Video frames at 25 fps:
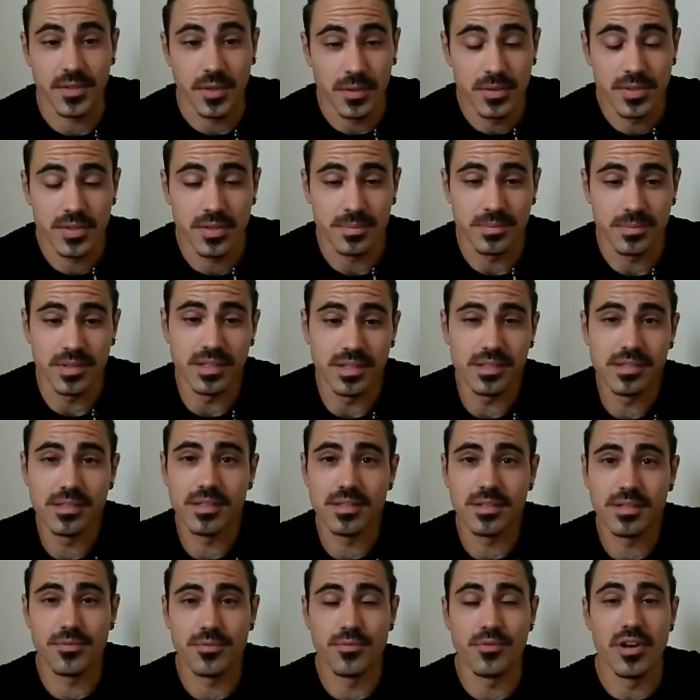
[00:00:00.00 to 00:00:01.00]
awesome.
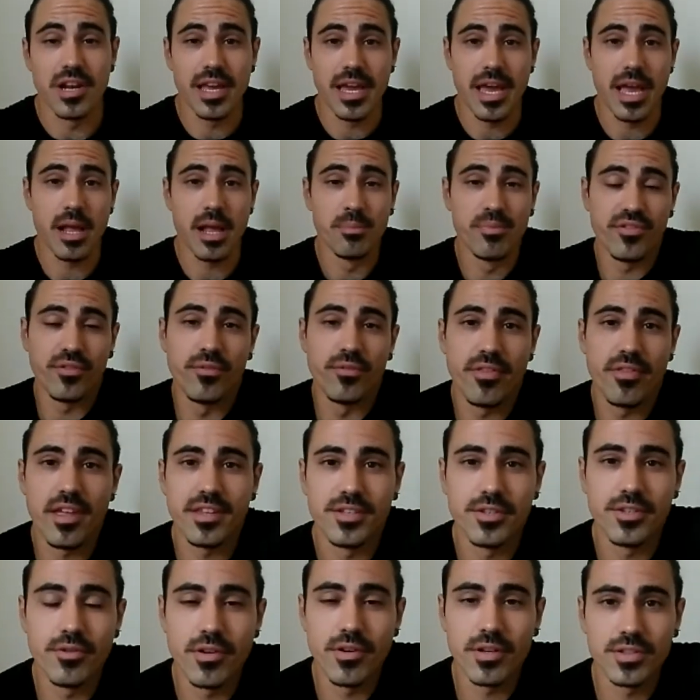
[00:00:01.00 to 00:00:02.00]
It's really helpful
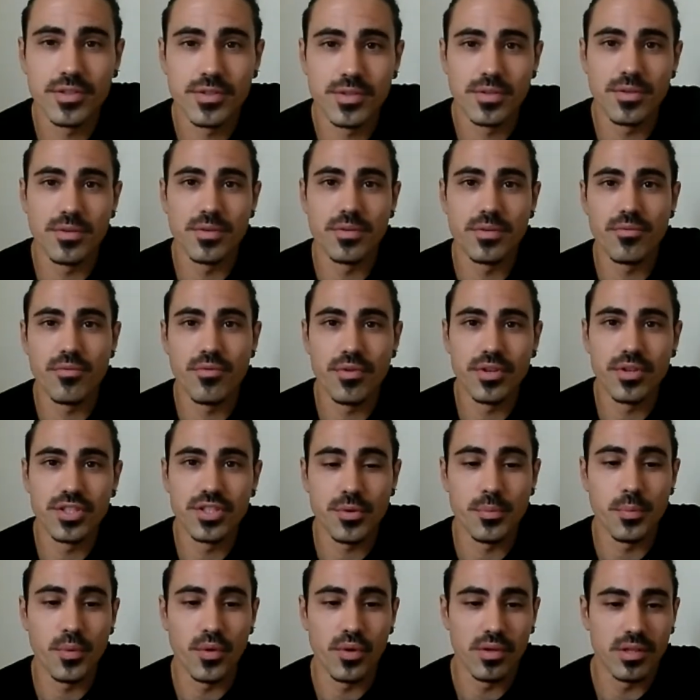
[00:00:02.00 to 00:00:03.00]
that you are so
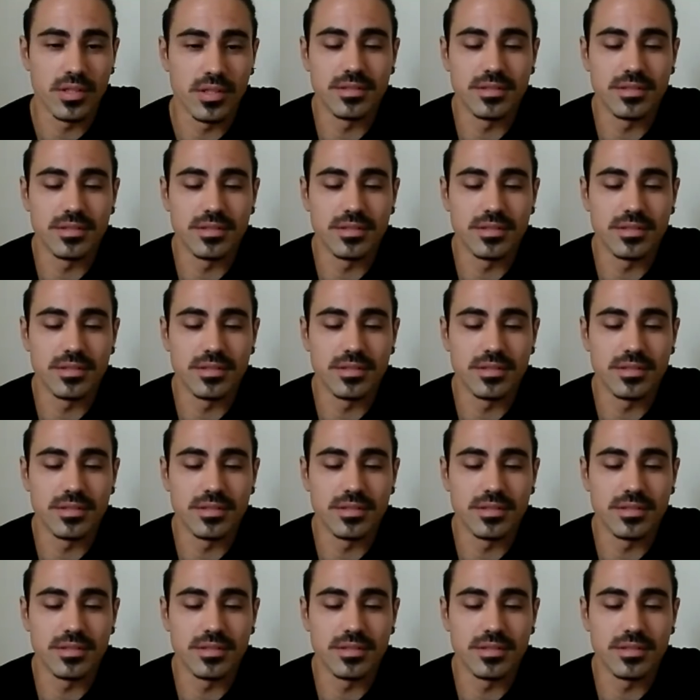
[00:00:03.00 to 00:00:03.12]
reachable.